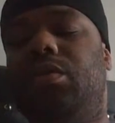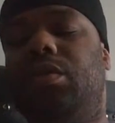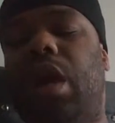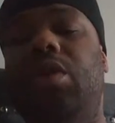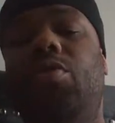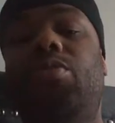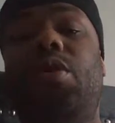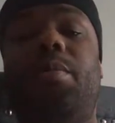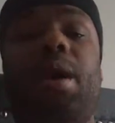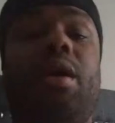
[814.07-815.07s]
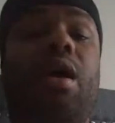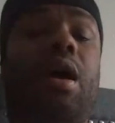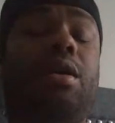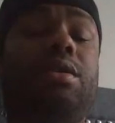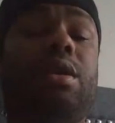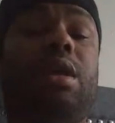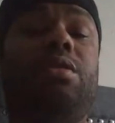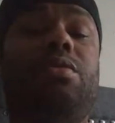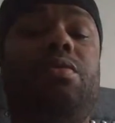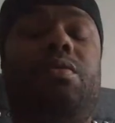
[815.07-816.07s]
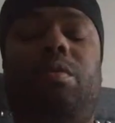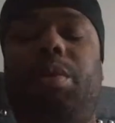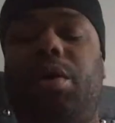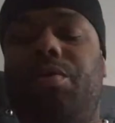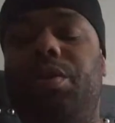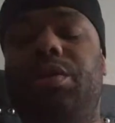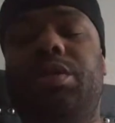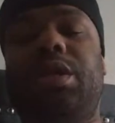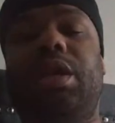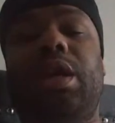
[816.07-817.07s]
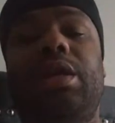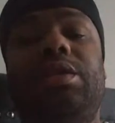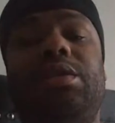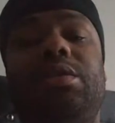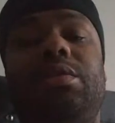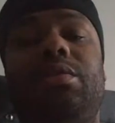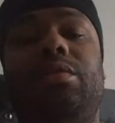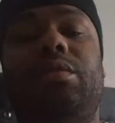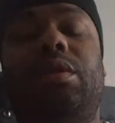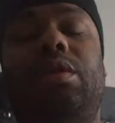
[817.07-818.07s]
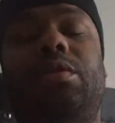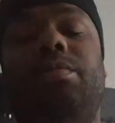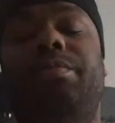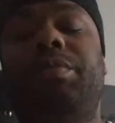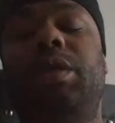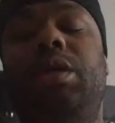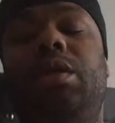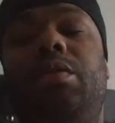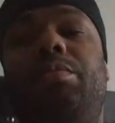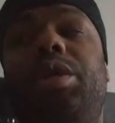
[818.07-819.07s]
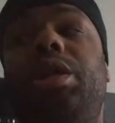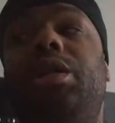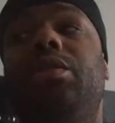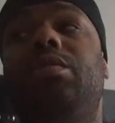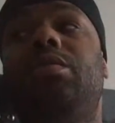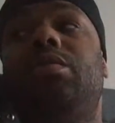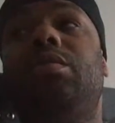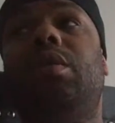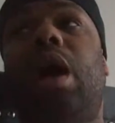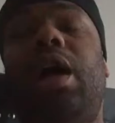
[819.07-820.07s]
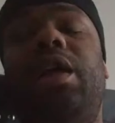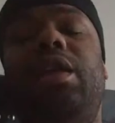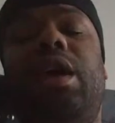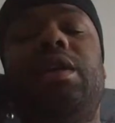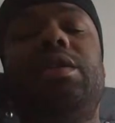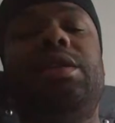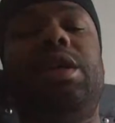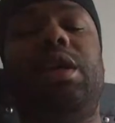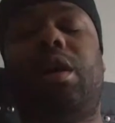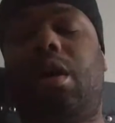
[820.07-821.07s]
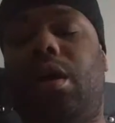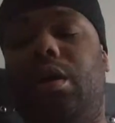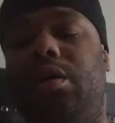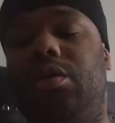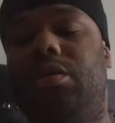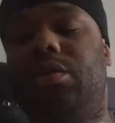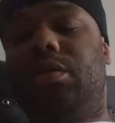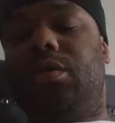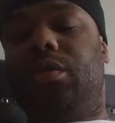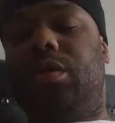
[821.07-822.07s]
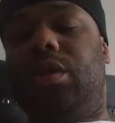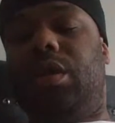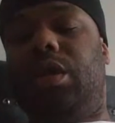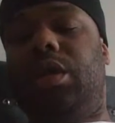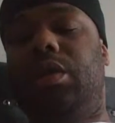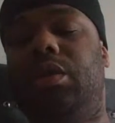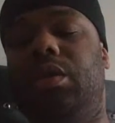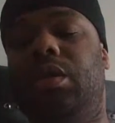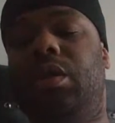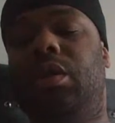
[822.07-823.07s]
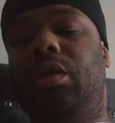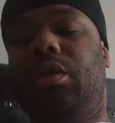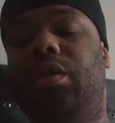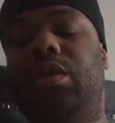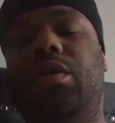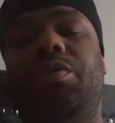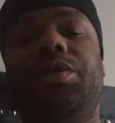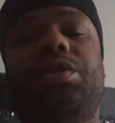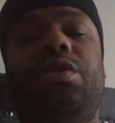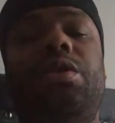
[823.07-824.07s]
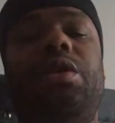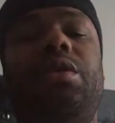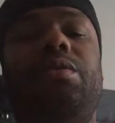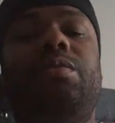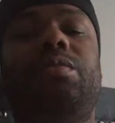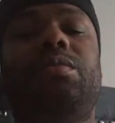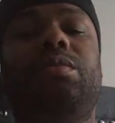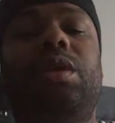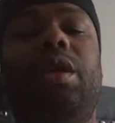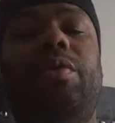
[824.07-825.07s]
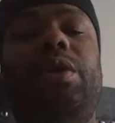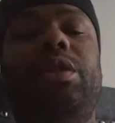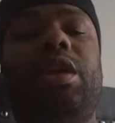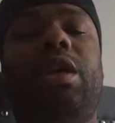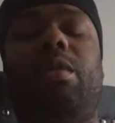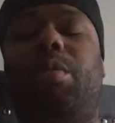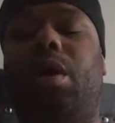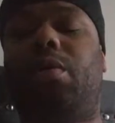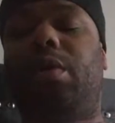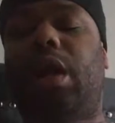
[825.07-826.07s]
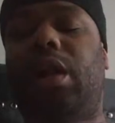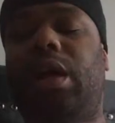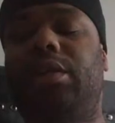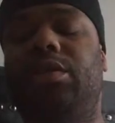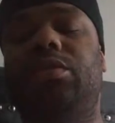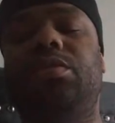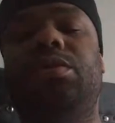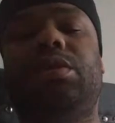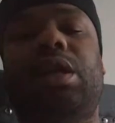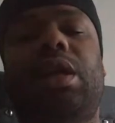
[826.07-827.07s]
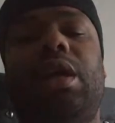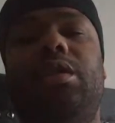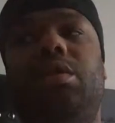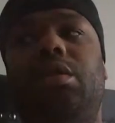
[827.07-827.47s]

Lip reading: I know more about cars than I do about real estate actually. Um, but I can actually get cars and restore them. And one thing about what I like to do is I like